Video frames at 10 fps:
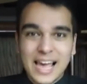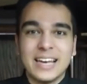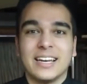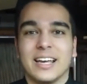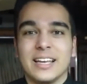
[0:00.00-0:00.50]

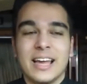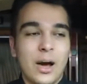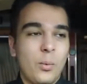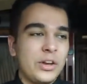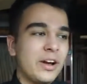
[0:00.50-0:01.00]
Editing.
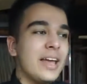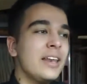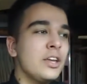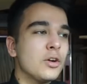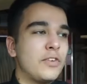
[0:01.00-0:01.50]
Now, when you're
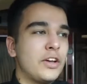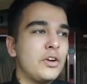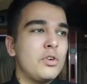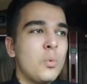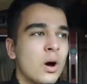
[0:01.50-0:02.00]
editing your
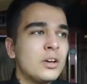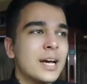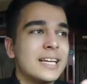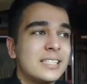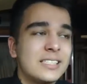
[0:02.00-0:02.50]
video, you want
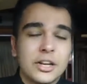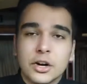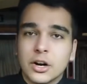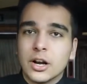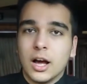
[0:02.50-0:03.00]
to
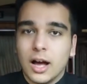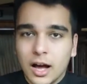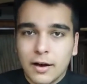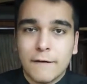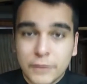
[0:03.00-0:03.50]
consider
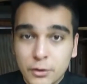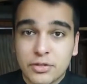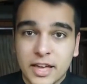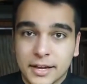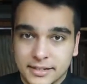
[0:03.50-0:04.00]
uh, a few
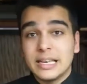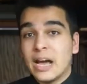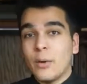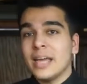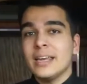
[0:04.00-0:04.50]
things.
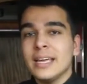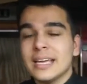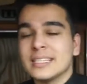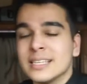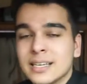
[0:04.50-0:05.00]
Now, editing
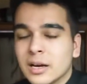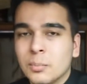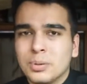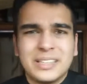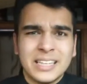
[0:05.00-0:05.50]
isn't
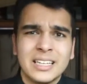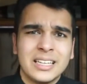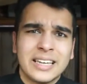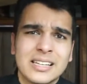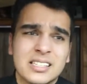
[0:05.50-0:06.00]

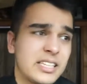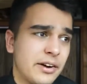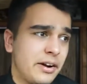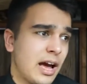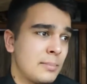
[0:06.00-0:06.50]
completely
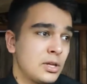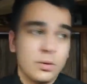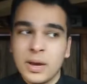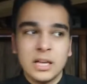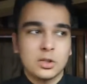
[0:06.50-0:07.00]
necessary. I mean,
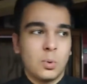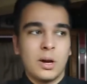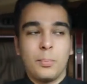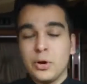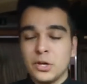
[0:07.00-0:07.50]
you may just
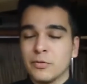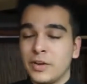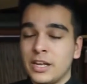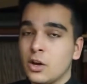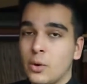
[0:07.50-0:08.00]
want to put your
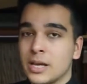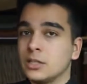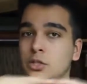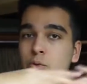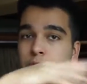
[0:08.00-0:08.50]
video
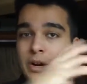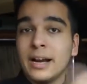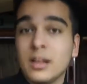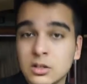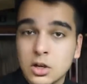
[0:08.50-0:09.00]
into your
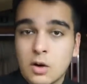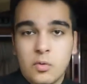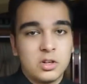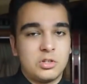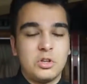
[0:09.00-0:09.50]
editing
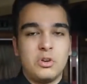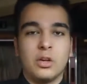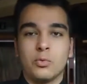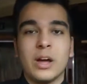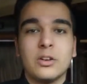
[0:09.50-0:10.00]
software so you
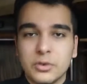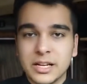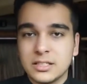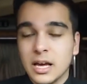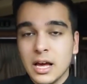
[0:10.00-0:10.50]
can render
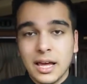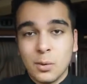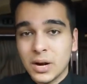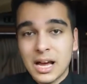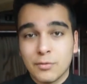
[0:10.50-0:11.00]
it
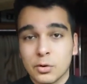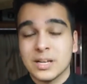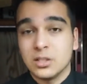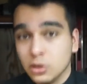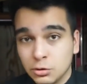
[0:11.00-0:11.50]
in whatever
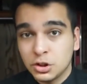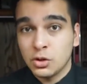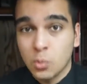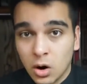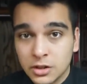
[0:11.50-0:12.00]

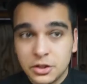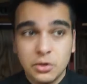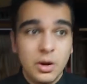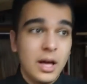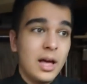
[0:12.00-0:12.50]
resolution you want
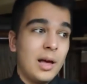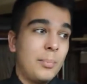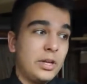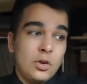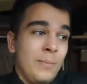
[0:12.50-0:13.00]
to,
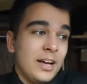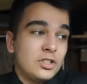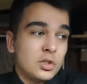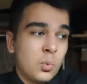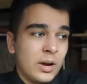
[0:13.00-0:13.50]
but you might
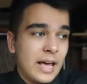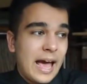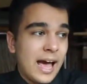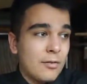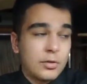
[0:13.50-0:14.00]
just want to
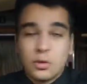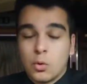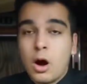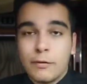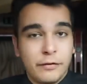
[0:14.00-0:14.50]
have the
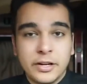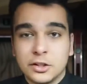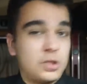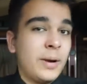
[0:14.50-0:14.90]
raw footage.